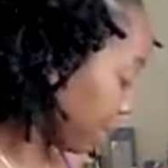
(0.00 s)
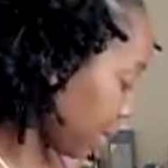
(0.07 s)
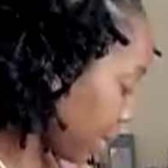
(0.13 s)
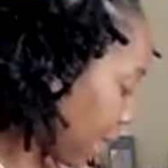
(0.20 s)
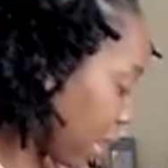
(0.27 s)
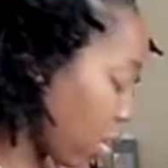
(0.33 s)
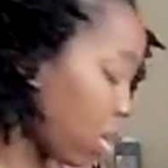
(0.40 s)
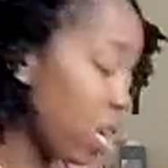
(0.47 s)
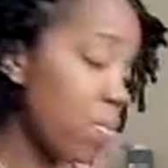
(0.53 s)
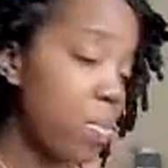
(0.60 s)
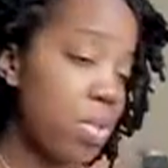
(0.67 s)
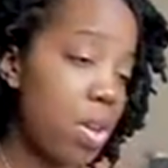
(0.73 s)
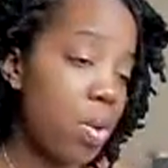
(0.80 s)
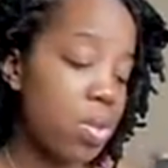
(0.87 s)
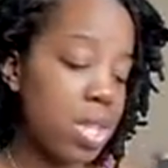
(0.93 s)
cannot live
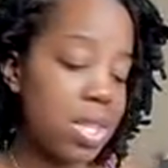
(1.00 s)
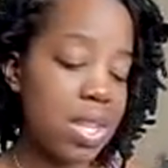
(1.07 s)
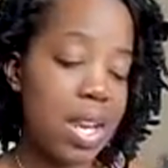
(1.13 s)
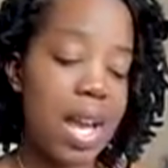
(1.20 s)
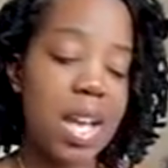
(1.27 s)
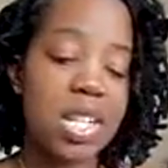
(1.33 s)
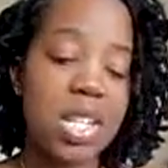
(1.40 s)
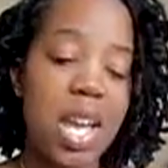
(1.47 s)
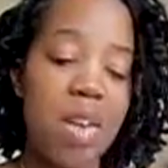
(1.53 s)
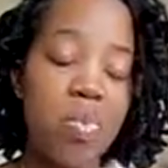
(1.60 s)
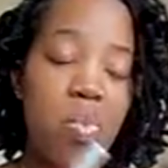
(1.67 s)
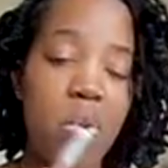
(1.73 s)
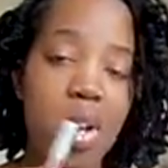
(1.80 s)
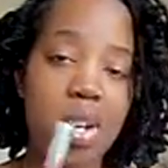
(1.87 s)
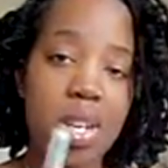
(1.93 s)
without this. And I actually have
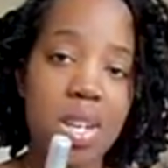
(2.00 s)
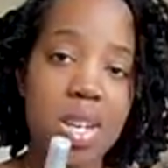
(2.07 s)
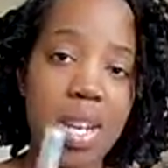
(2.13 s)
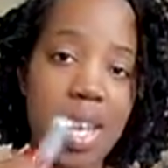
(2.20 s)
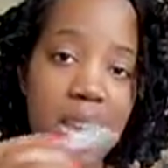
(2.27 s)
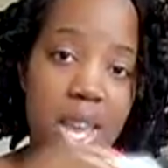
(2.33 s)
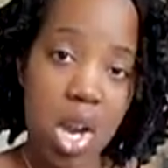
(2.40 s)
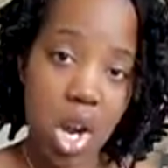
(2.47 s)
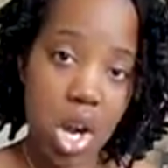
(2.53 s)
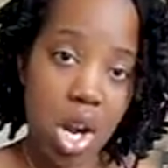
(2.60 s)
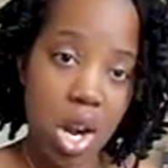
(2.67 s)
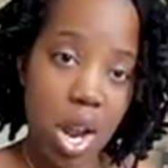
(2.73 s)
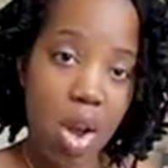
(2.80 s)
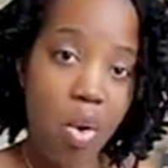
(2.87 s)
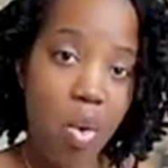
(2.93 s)
one here
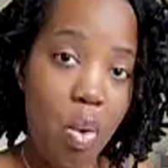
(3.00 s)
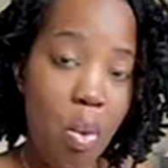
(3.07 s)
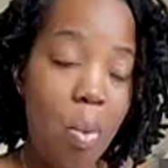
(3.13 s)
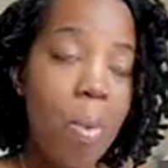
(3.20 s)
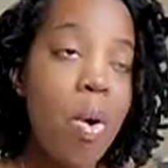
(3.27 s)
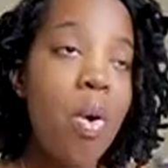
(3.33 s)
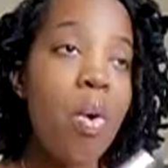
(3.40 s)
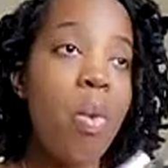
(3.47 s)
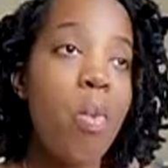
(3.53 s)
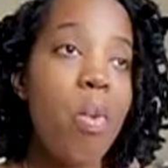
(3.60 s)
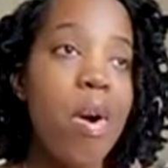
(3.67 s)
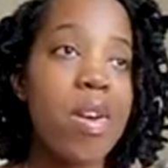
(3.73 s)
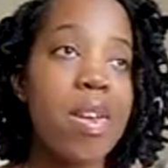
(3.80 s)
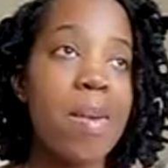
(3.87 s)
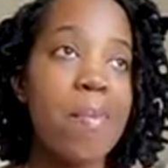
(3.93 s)
at home,
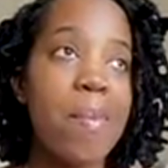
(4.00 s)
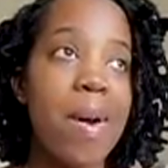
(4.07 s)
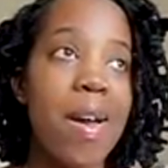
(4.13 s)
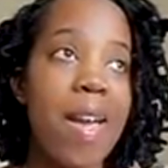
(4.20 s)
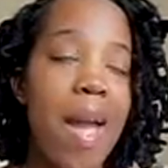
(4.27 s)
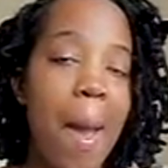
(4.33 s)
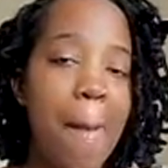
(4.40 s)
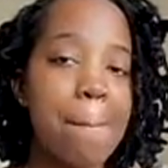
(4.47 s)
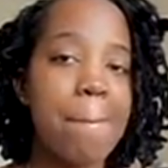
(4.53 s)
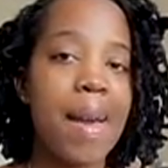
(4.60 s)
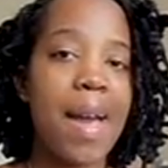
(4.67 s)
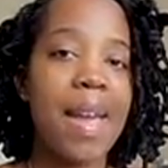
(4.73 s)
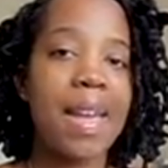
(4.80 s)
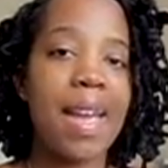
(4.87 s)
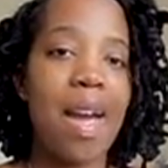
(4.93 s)
one in my
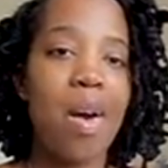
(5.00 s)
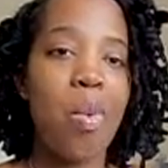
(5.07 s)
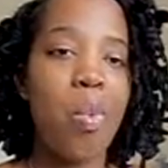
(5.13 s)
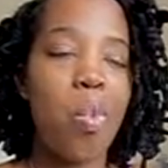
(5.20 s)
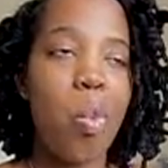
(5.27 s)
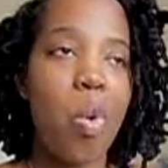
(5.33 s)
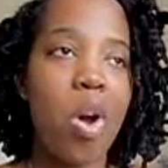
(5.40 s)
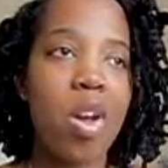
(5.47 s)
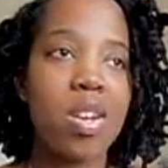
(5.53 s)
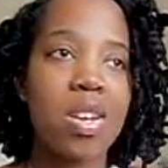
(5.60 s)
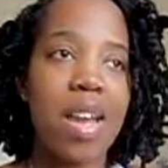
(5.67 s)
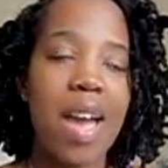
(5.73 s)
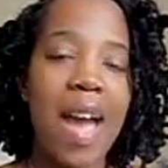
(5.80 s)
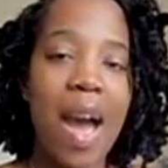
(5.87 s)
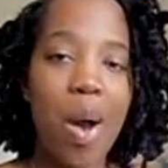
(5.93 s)
handbag, and one
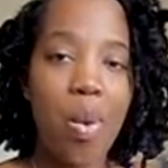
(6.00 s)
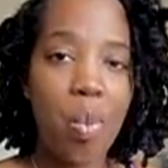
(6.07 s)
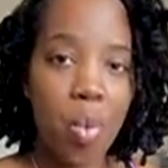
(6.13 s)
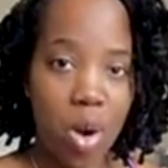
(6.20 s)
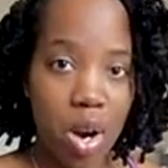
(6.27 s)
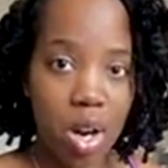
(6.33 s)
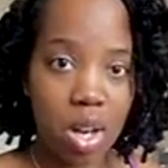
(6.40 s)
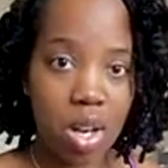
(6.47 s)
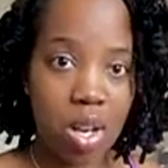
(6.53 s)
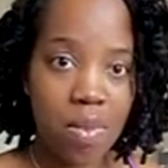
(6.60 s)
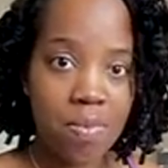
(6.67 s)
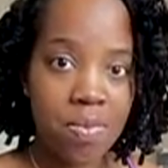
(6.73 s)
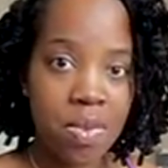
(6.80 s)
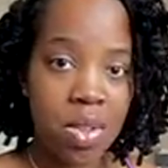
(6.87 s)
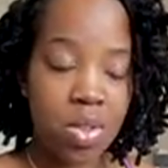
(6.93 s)
at work.
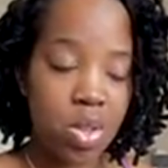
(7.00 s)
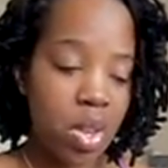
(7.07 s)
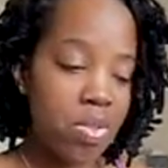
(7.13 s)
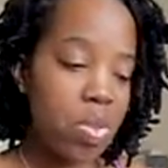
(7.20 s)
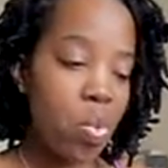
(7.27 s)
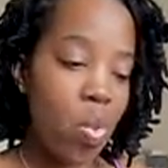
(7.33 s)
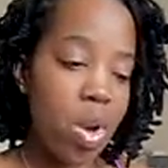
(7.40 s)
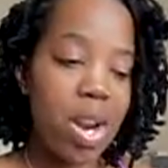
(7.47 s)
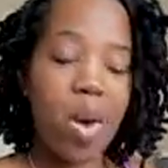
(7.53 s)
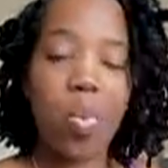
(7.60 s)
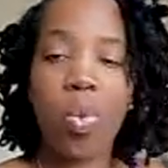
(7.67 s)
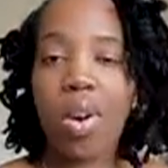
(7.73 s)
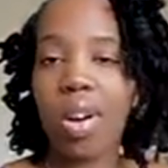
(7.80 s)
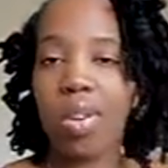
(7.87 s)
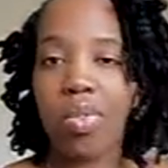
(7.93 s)
So if the one at
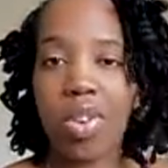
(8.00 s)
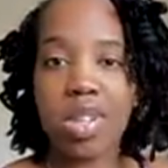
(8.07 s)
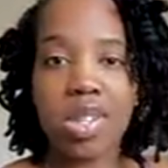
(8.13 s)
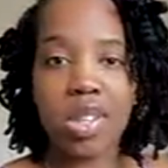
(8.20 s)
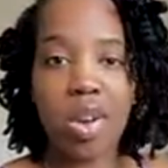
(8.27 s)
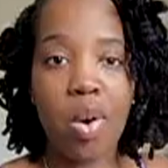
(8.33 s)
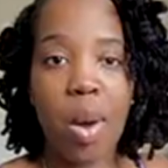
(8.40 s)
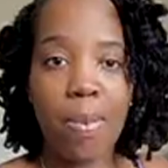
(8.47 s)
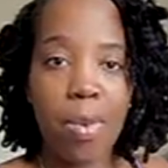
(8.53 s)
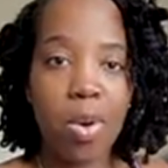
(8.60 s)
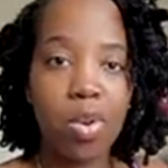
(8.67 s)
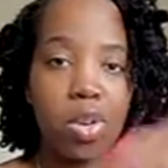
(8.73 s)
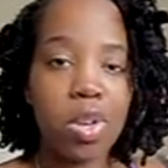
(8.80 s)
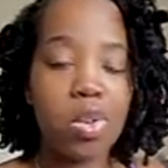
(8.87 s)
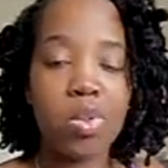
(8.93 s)
work runs out, I'm not
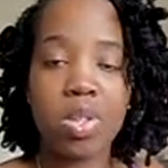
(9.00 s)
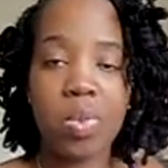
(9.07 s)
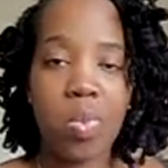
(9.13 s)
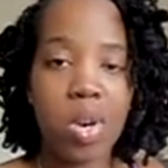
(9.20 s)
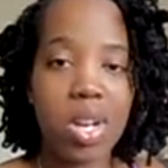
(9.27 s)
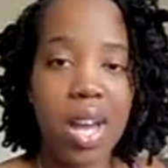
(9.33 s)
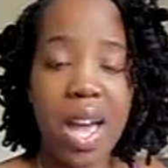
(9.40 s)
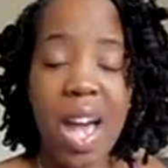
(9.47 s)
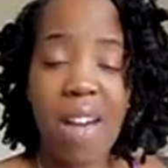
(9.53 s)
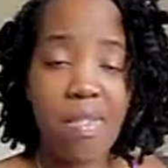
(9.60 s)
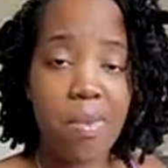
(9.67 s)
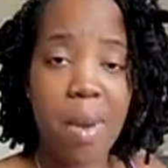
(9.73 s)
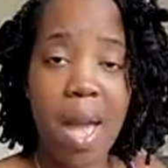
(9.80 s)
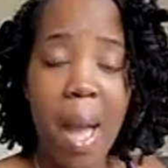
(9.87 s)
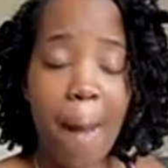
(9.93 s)
going to use the one that I have
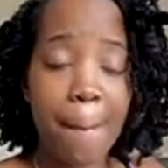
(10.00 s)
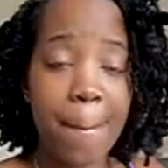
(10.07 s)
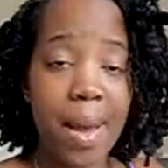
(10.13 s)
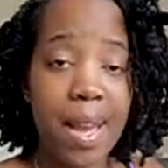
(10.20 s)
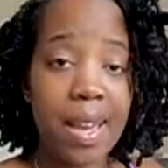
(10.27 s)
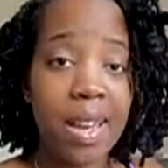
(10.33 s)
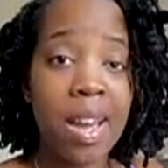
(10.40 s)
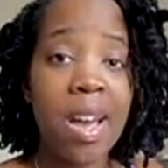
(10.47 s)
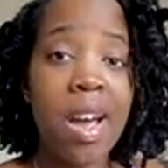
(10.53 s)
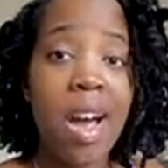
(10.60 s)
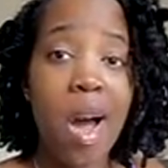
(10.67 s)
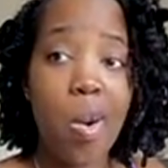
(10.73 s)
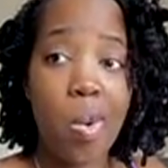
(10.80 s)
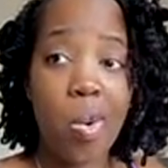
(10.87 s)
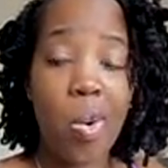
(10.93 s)
in my handbag.
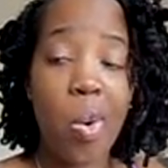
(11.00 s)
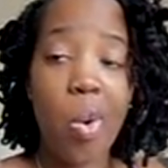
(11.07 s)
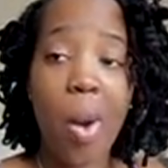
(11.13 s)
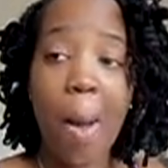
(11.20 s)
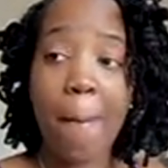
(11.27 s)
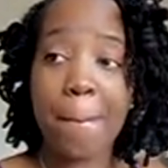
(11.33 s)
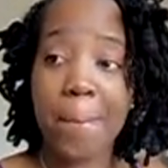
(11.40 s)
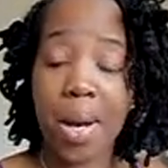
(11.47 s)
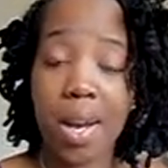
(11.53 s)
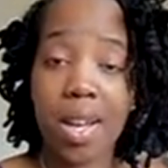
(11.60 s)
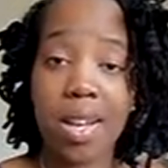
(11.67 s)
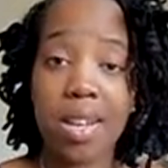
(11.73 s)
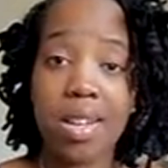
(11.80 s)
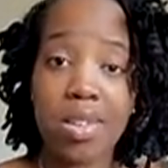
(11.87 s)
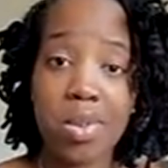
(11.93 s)
I will go and buy
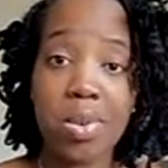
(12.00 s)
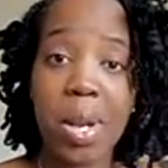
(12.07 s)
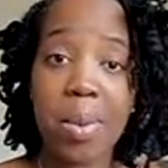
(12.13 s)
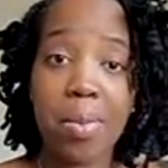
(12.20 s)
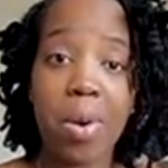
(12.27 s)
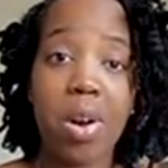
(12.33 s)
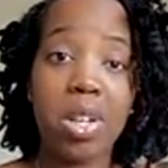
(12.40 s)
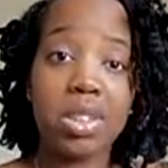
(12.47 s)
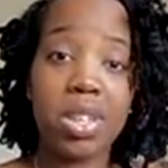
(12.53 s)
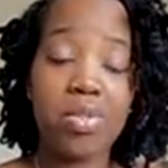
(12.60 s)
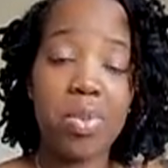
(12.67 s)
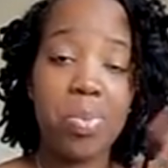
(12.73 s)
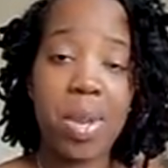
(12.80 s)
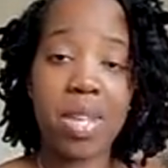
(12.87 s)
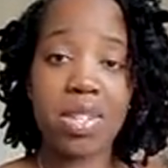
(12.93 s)
a new lip gloss and
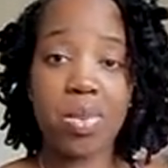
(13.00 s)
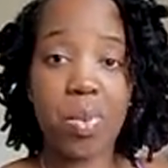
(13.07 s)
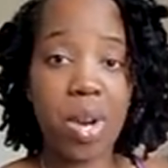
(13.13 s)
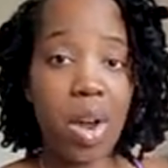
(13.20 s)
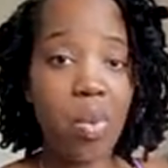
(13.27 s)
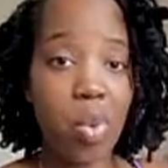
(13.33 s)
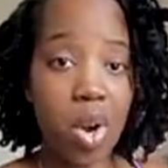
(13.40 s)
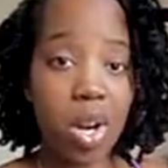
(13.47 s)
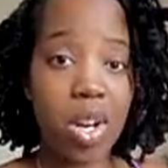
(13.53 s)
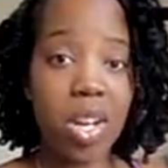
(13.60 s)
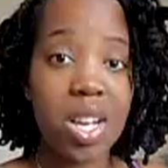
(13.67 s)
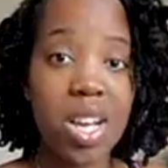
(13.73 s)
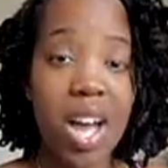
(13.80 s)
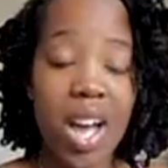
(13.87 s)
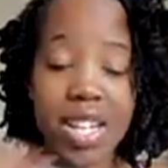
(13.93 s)
replace the one at work.
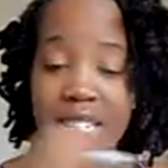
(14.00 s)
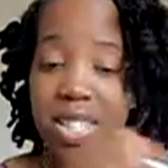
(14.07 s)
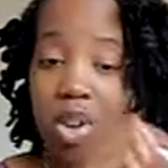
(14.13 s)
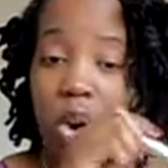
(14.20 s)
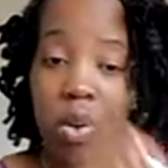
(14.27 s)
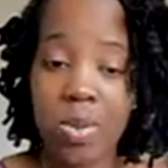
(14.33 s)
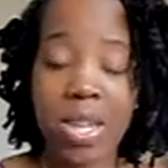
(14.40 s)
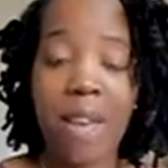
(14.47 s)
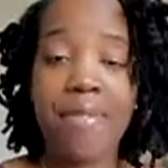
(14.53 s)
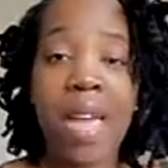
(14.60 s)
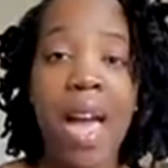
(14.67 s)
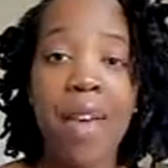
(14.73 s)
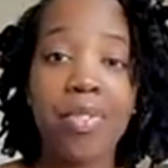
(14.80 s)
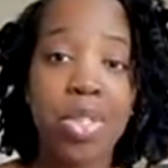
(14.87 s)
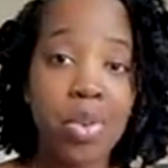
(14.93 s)
I just always have to
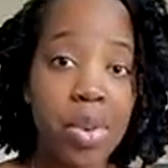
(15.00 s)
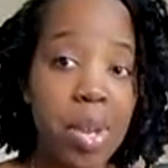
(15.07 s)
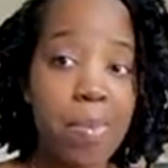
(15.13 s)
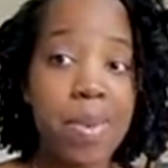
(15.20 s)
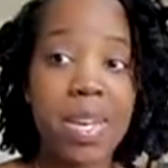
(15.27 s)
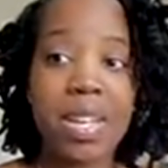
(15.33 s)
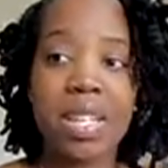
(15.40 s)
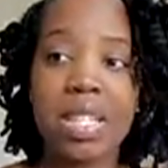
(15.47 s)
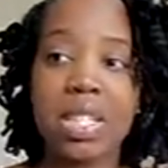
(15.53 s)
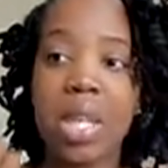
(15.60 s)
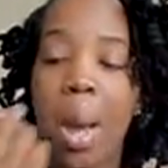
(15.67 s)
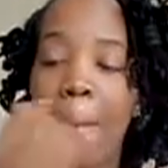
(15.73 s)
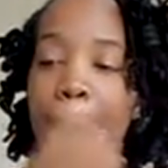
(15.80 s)
have three because